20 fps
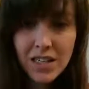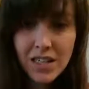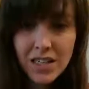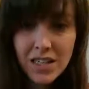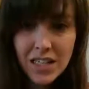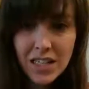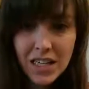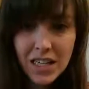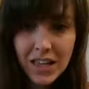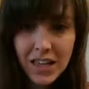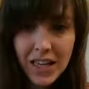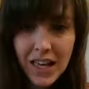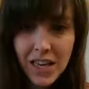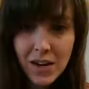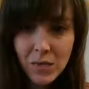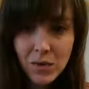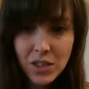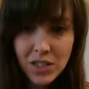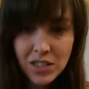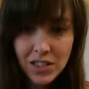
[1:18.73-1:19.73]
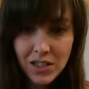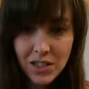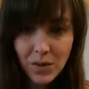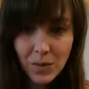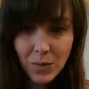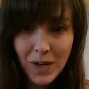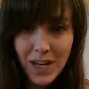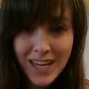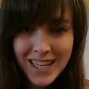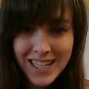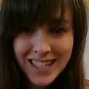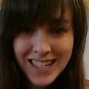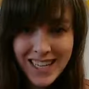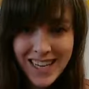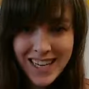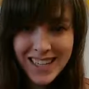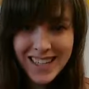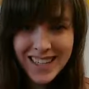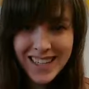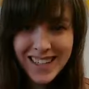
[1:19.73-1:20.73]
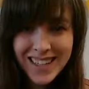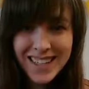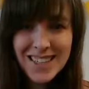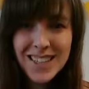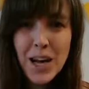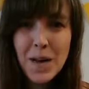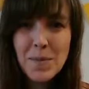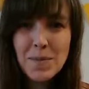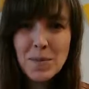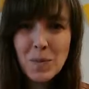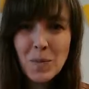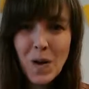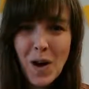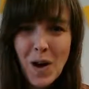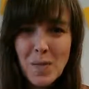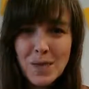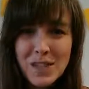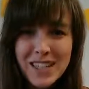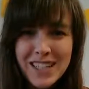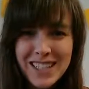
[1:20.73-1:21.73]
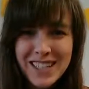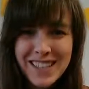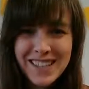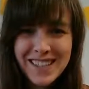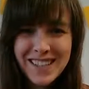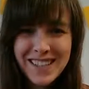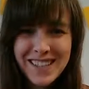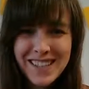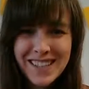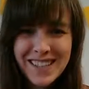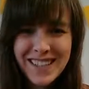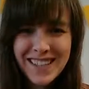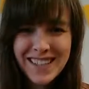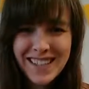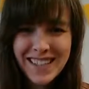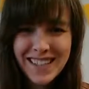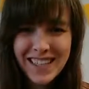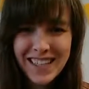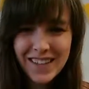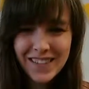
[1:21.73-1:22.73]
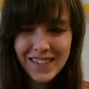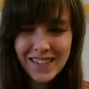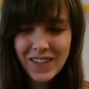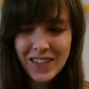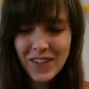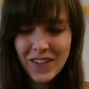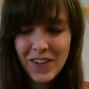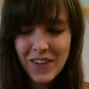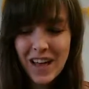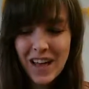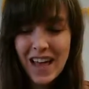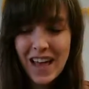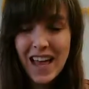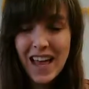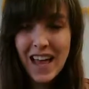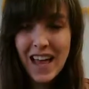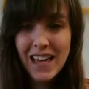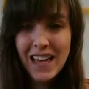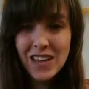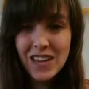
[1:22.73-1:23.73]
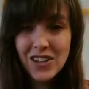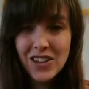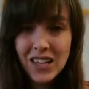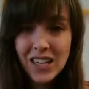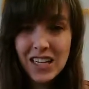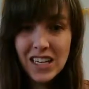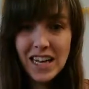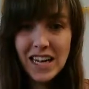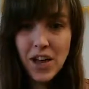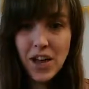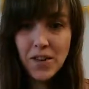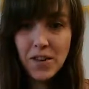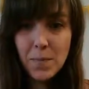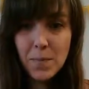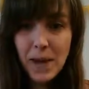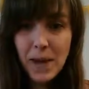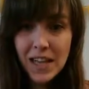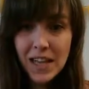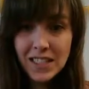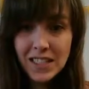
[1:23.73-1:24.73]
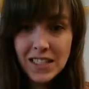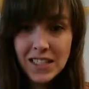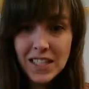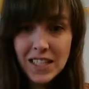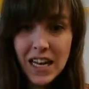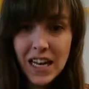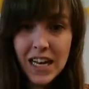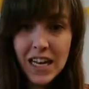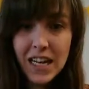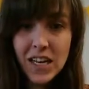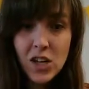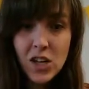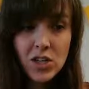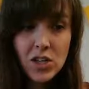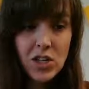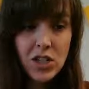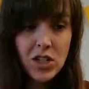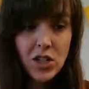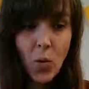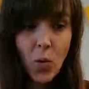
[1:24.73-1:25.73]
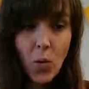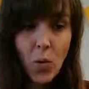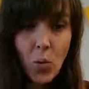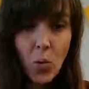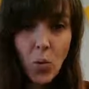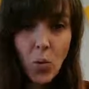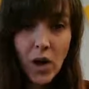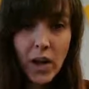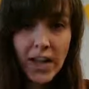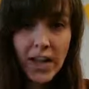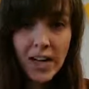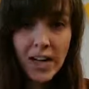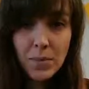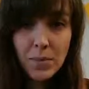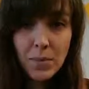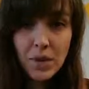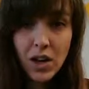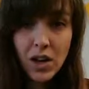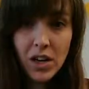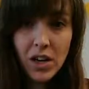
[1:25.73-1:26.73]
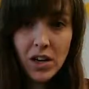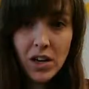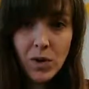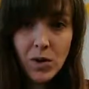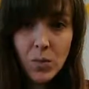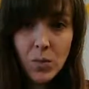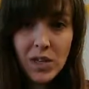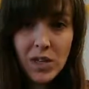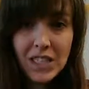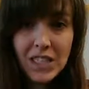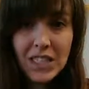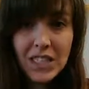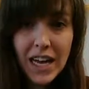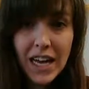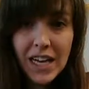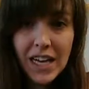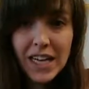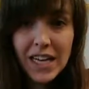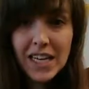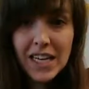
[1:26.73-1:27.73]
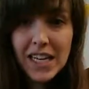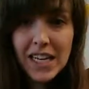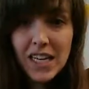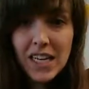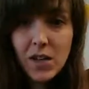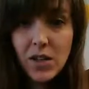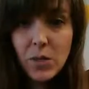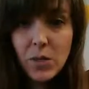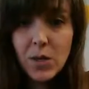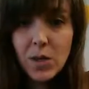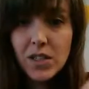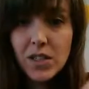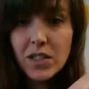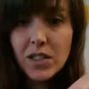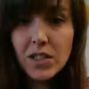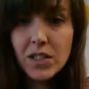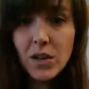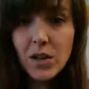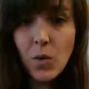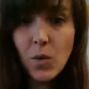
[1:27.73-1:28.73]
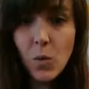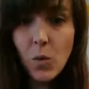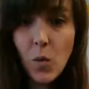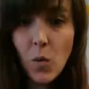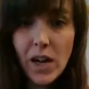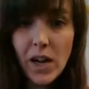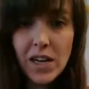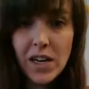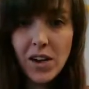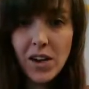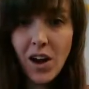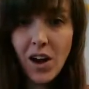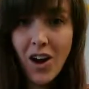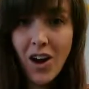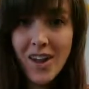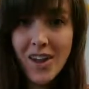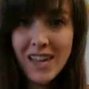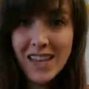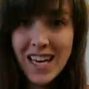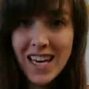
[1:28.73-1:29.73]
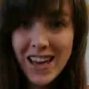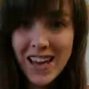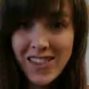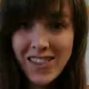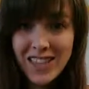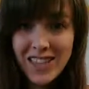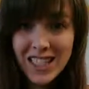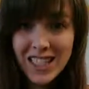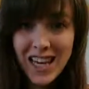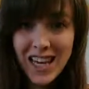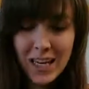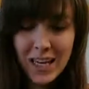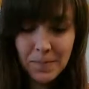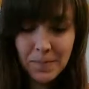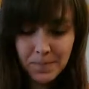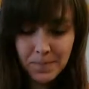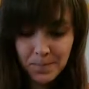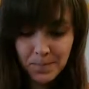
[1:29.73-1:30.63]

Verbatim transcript: See that? We're just going to wait a second till it stops wobbling. There you go. And look, now they're balanced again. So one block on one side equals one on the other side.